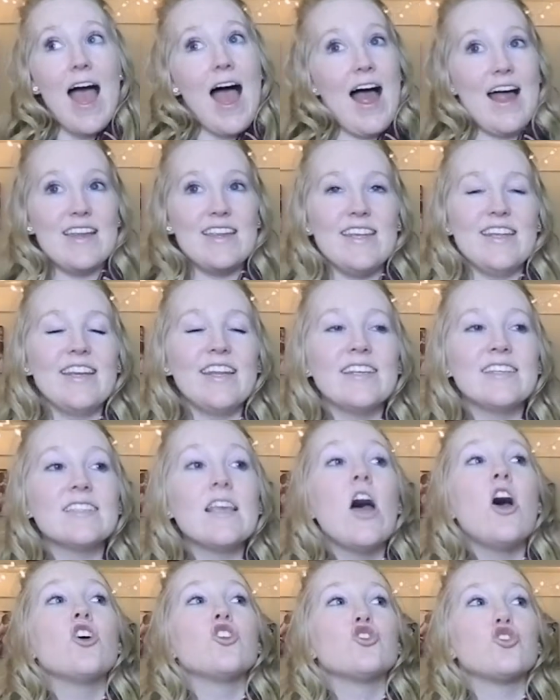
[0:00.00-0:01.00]
and it is
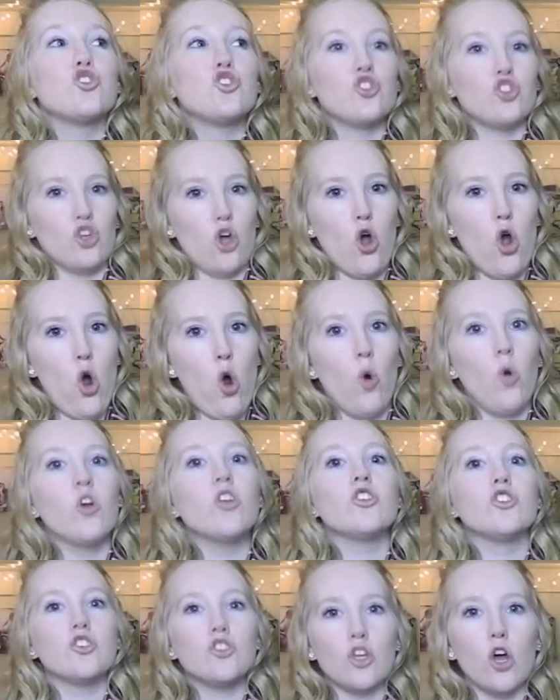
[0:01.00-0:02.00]
so
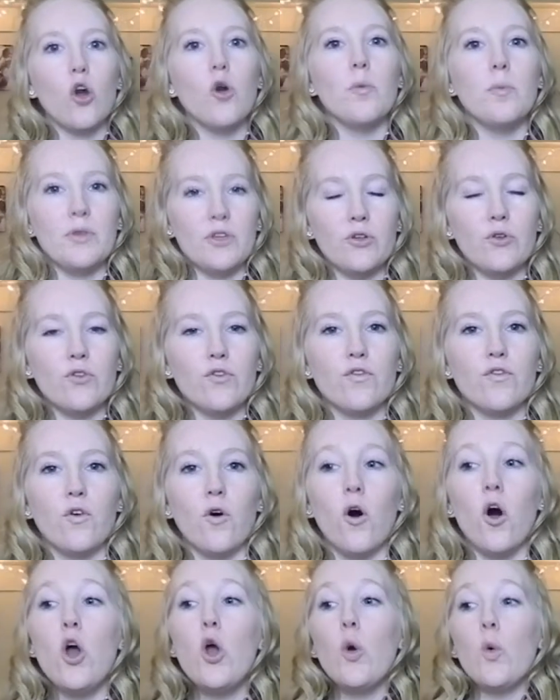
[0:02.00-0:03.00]

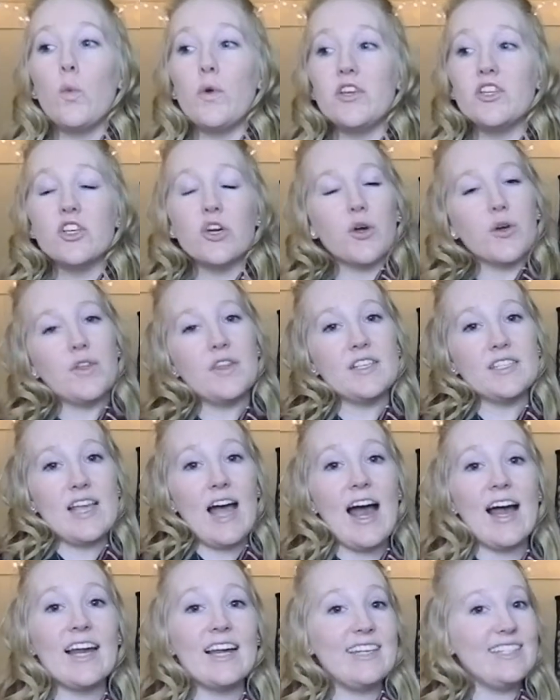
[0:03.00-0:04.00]
beautiful. We took this
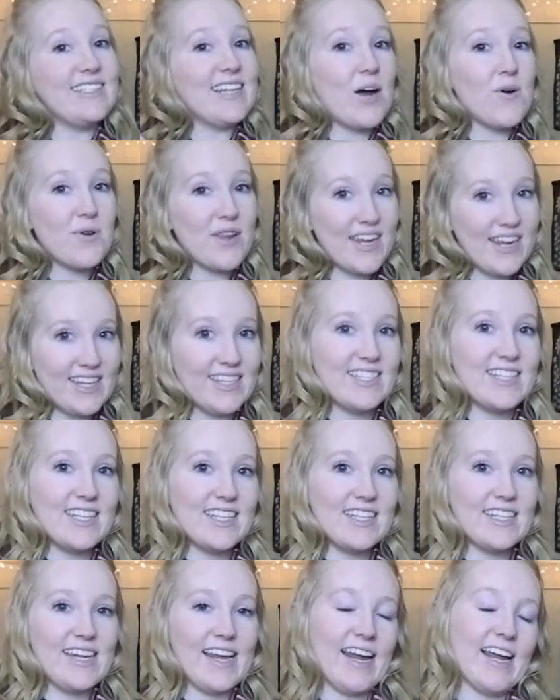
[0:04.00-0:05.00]
hike down into
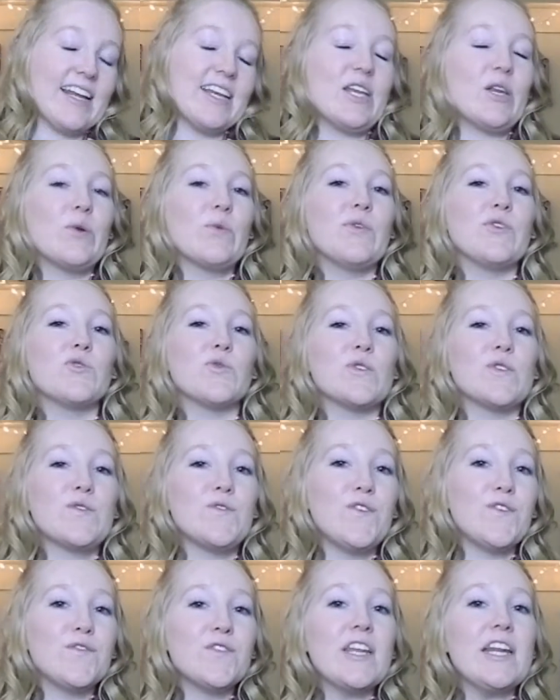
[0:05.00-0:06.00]
the canyon, which was
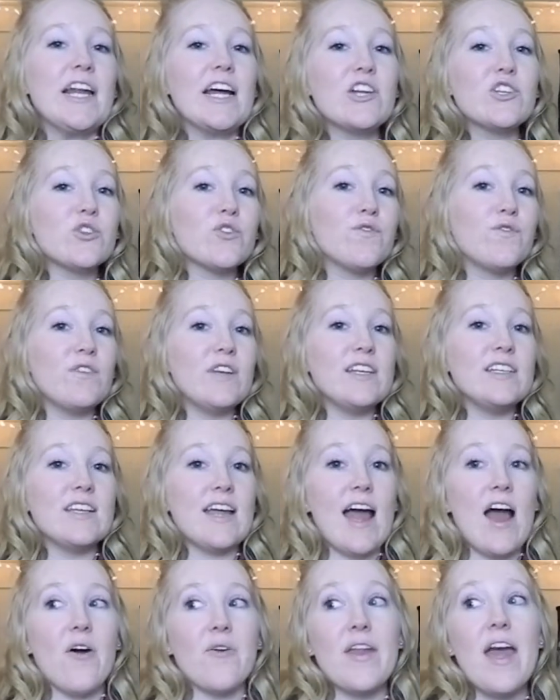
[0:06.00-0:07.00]
1,500 feet
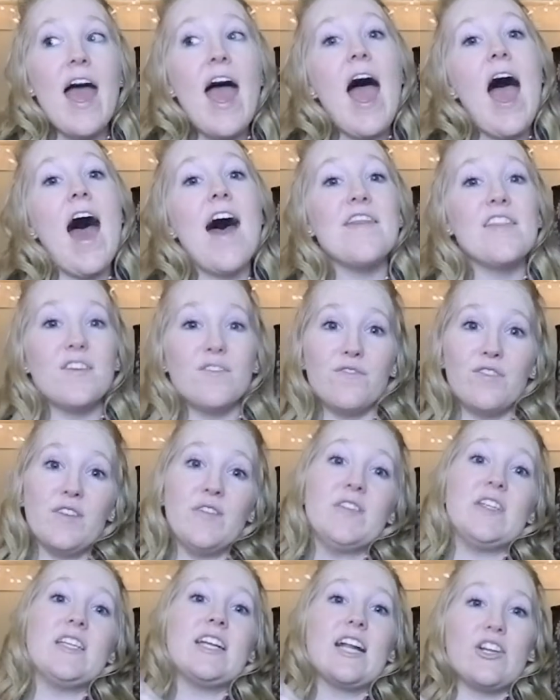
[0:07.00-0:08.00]
down and then
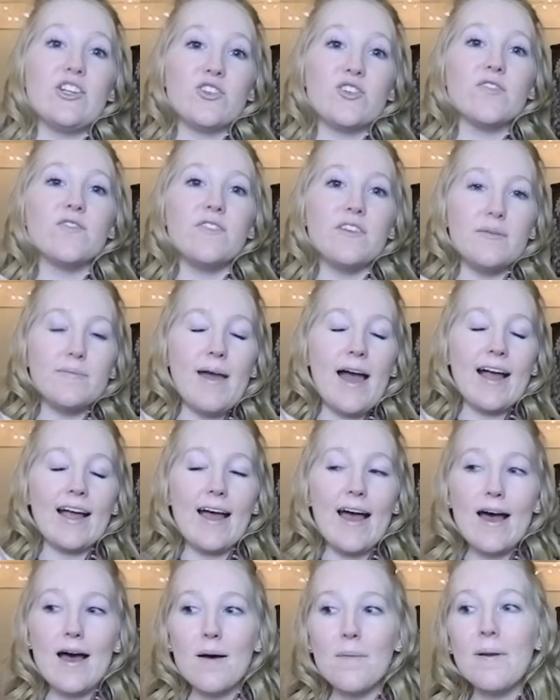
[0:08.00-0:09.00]
1,500 feet back
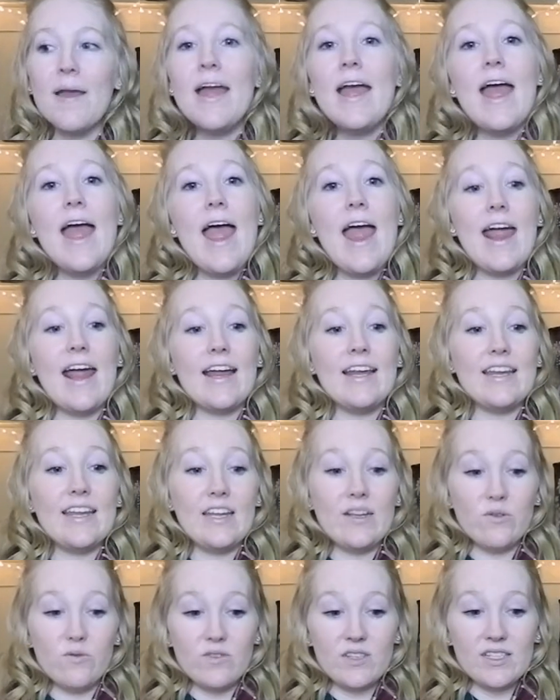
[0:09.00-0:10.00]
up, and
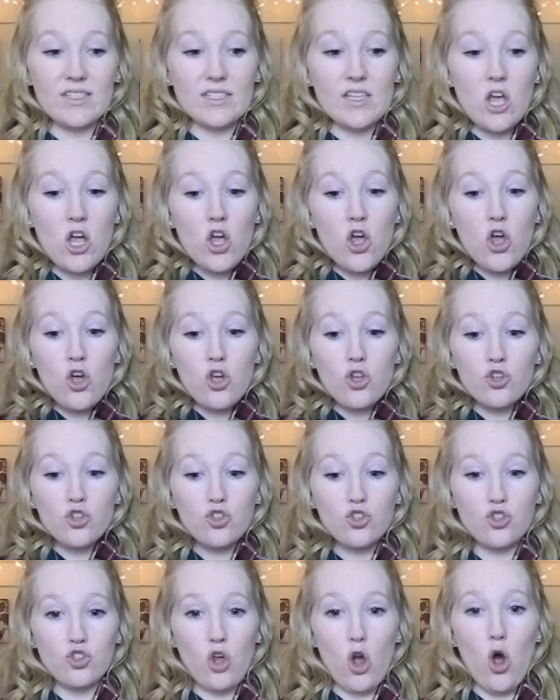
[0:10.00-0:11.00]
it was
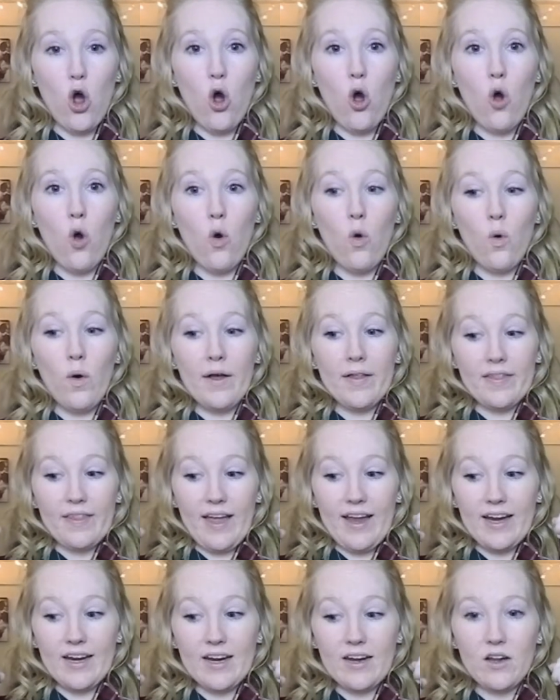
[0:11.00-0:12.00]
so
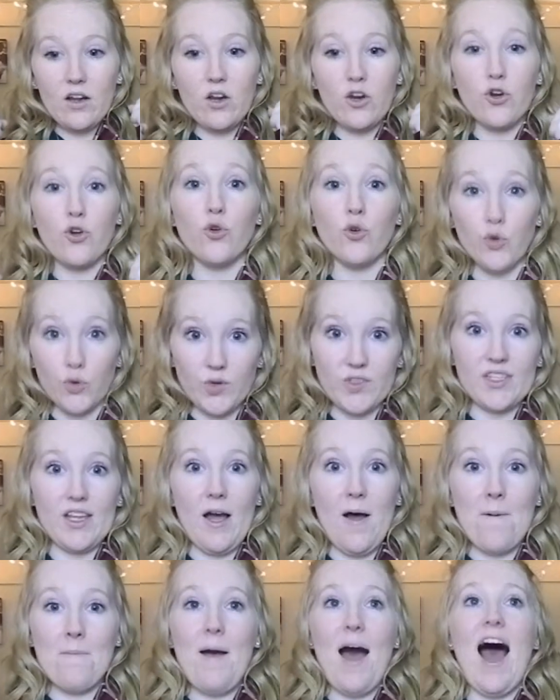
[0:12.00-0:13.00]
like
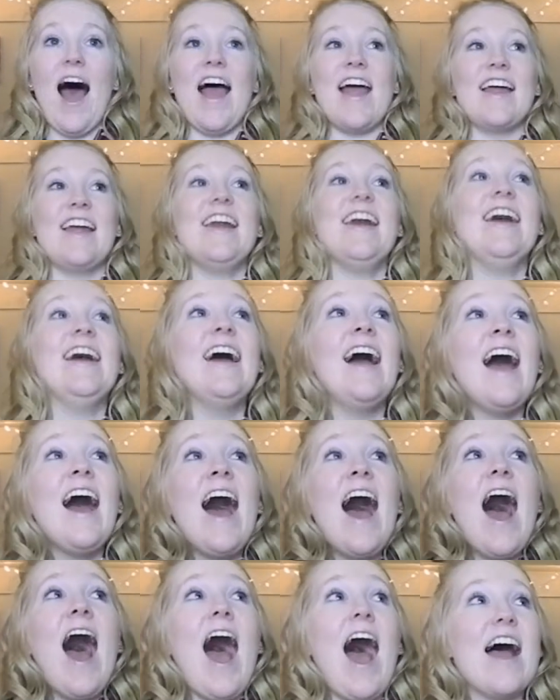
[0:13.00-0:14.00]
gruesome.
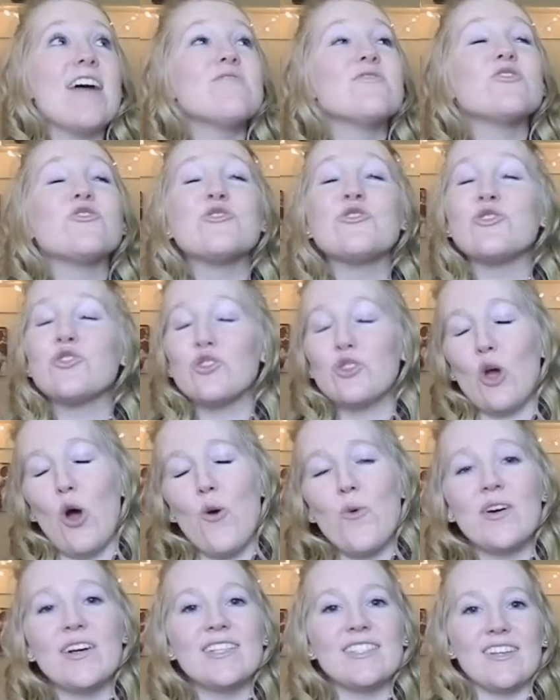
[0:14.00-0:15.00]
I was
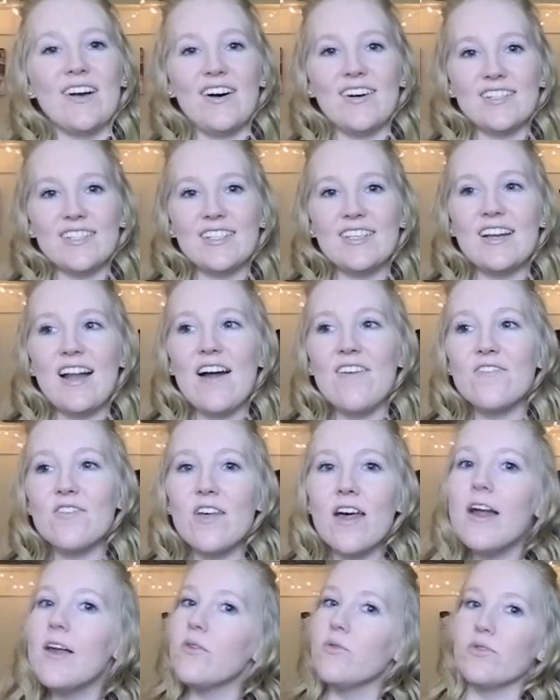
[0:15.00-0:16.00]
so exhausted after
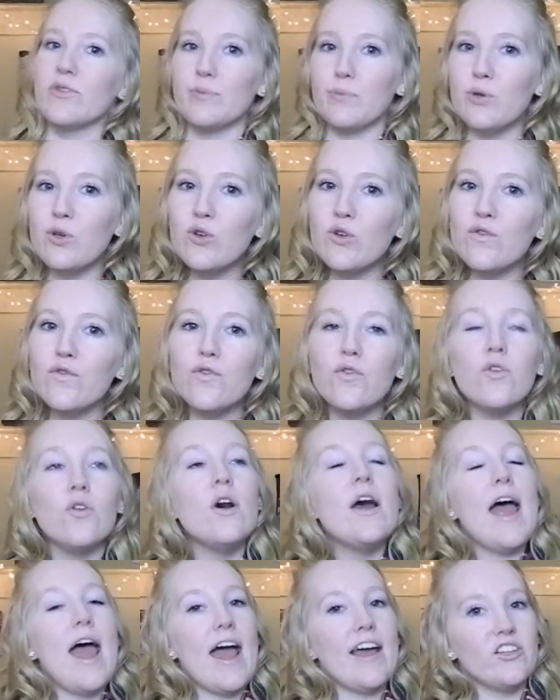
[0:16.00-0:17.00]
that. It was
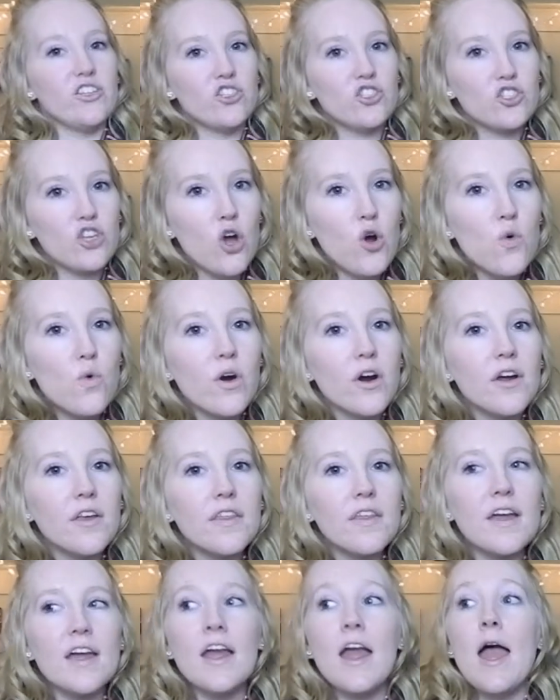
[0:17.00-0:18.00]
beautiful and so
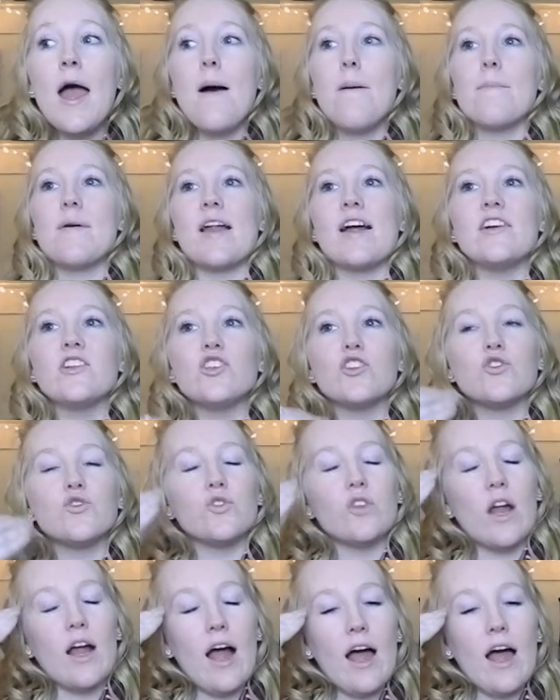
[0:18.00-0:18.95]
worth it, but I just